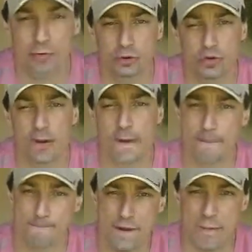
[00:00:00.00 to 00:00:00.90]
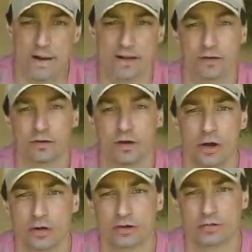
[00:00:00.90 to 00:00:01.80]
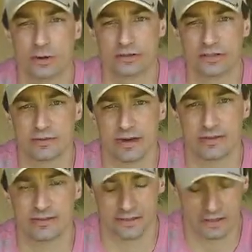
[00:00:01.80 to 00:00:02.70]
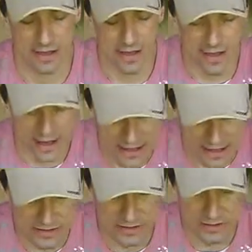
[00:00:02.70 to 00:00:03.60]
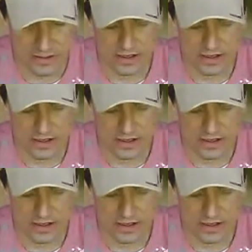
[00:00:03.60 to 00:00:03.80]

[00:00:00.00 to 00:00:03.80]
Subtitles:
I'm talking about biblical responsibility, is